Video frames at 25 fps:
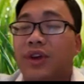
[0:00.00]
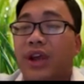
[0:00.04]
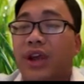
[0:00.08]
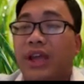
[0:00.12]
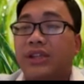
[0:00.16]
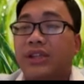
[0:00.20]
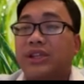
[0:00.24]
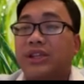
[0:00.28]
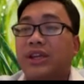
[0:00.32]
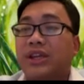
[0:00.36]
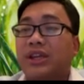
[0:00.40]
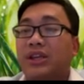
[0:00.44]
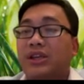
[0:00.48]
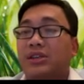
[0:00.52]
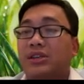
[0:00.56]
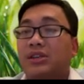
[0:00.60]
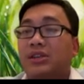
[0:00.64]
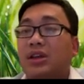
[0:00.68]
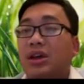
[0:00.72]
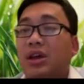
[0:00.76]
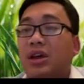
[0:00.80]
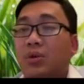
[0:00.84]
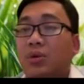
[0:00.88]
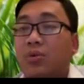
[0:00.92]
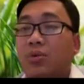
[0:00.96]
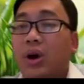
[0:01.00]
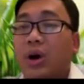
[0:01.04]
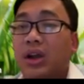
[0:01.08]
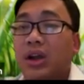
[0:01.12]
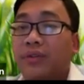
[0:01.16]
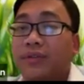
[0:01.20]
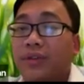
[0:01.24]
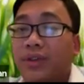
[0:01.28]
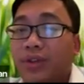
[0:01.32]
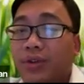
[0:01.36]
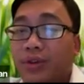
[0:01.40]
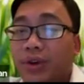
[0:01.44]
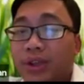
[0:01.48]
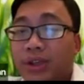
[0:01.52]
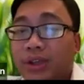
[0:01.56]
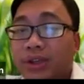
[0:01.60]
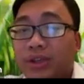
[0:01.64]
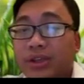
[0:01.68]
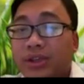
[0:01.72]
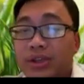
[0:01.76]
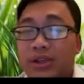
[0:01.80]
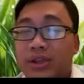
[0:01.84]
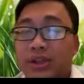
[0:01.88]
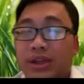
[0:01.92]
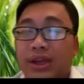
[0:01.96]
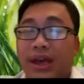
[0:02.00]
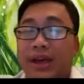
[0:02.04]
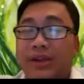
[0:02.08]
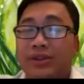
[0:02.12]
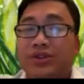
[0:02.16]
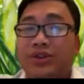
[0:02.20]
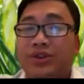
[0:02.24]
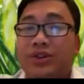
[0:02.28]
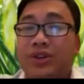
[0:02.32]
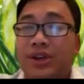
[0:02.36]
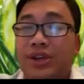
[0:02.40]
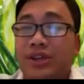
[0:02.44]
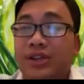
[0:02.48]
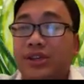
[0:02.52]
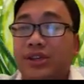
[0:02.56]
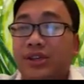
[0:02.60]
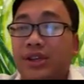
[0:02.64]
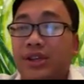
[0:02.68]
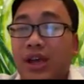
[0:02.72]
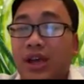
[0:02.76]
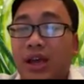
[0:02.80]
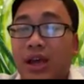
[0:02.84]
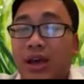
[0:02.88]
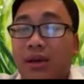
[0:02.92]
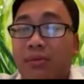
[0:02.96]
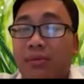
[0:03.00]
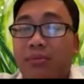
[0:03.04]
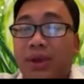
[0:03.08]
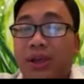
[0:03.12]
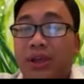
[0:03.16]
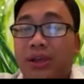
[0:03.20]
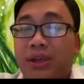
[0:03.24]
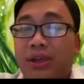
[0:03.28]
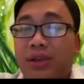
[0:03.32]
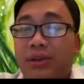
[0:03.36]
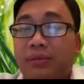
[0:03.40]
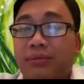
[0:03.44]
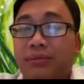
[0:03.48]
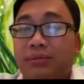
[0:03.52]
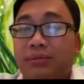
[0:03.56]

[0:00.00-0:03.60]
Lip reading: 18 is 1 over 3. The answer is B.